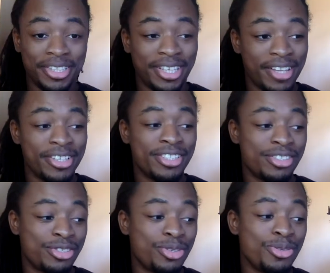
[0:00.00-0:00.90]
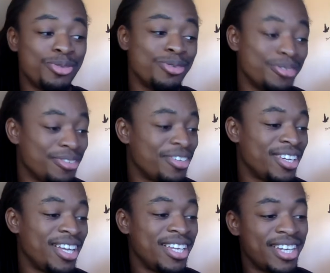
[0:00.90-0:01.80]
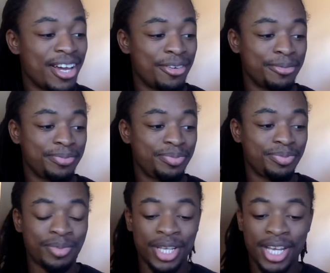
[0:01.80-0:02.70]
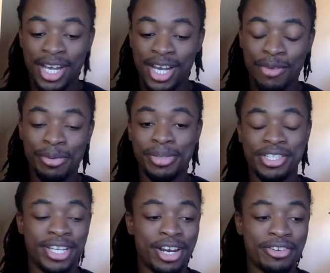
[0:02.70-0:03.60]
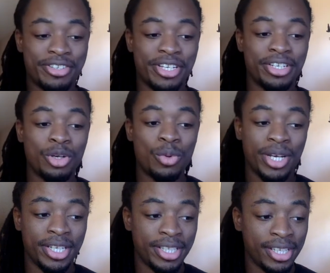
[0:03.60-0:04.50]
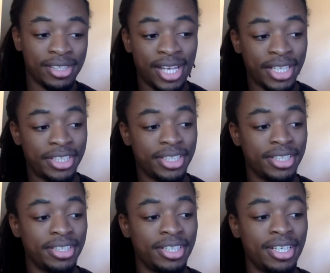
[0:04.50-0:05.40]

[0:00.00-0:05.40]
together is a skew. Now, when Mr. Garrison quitted the election,